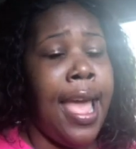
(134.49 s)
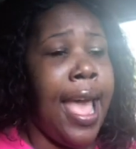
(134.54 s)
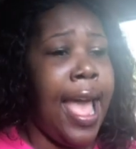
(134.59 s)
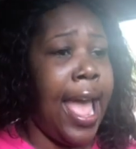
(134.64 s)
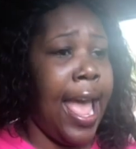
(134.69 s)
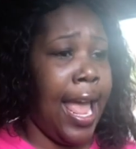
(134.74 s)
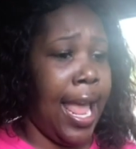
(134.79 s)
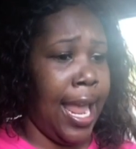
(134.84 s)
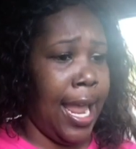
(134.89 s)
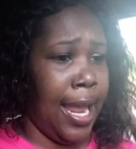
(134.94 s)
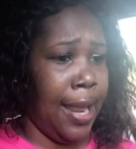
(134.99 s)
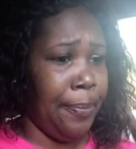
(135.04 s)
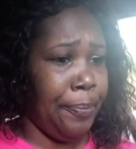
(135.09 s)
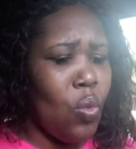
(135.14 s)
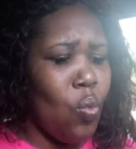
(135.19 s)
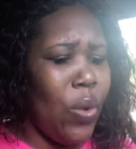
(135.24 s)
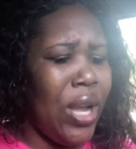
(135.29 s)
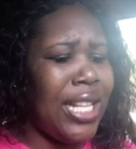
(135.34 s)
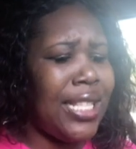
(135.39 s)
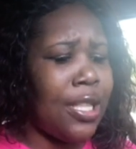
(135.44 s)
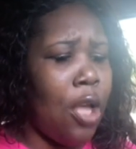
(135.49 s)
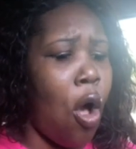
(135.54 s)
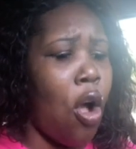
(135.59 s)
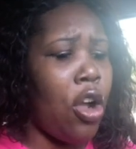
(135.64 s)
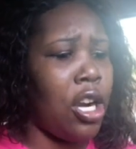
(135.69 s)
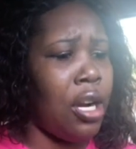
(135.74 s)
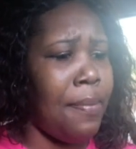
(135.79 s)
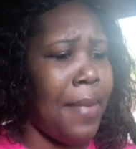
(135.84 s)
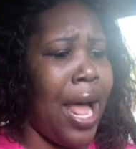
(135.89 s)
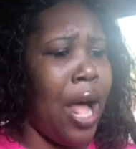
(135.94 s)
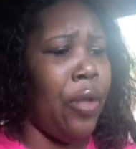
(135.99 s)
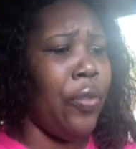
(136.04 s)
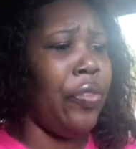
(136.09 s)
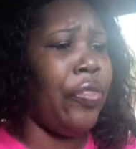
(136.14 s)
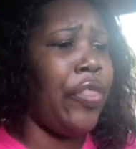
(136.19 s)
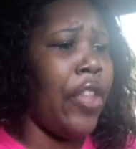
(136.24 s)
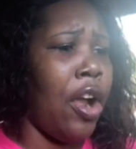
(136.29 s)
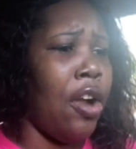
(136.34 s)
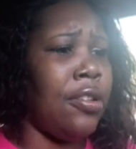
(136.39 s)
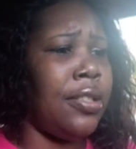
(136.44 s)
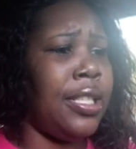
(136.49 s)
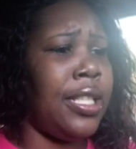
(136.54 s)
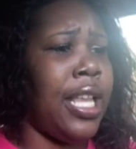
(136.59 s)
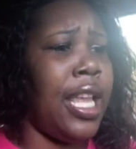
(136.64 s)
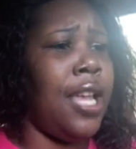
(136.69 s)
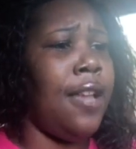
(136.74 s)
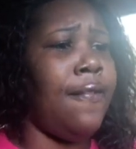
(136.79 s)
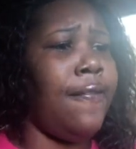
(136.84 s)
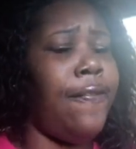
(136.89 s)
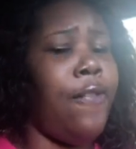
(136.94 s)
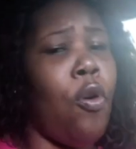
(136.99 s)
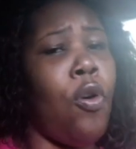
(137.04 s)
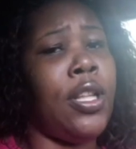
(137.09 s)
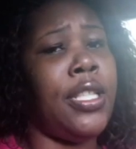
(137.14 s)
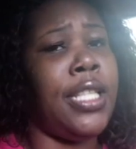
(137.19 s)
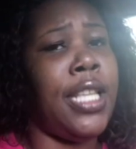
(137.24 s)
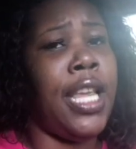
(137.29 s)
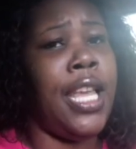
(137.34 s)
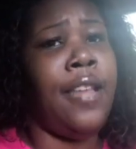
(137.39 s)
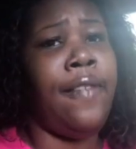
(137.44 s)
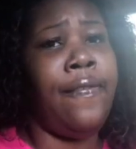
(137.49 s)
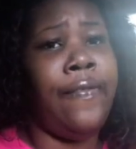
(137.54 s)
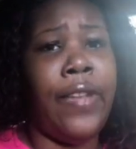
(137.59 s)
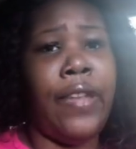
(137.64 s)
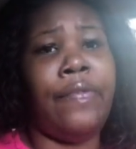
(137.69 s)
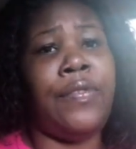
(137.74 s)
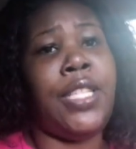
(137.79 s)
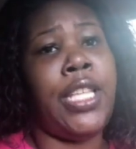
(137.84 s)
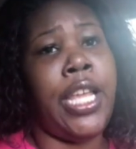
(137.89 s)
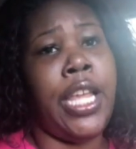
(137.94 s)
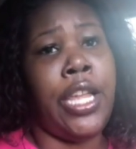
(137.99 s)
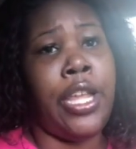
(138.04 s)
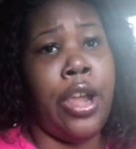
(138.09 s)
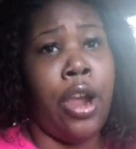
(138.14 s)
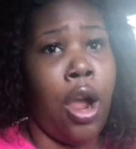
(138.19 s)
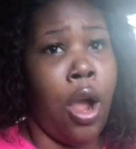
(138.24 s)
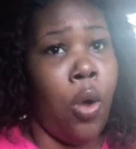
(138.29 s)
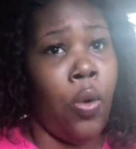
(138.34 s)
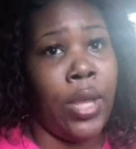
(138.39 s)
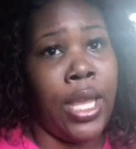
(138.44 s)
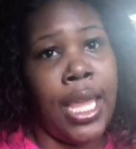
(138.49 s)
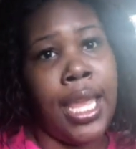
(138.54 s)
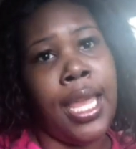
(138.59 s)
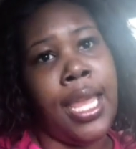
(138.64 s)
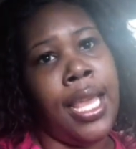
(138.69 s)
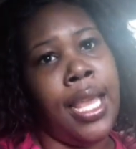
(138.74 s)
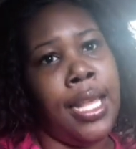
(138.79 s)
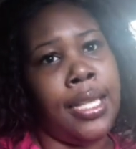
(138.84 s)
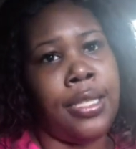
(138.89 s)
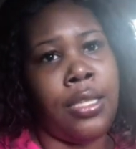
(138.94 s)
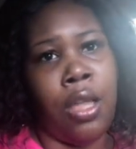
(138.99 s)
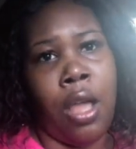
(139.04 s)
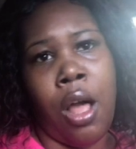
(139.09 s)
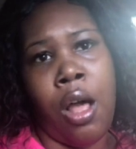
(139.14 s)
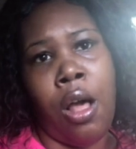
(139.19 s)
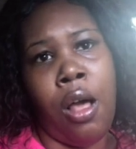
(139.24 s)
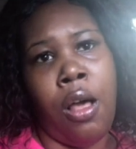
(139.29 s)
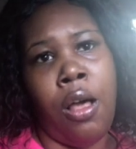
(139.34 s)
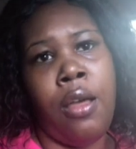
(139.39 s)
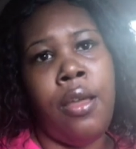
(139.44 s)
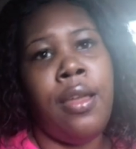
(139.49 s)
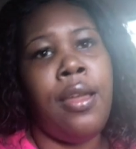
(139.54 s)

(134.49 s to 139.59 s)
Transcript: And we talking about 13, 14, 15-year-old kids, y'all.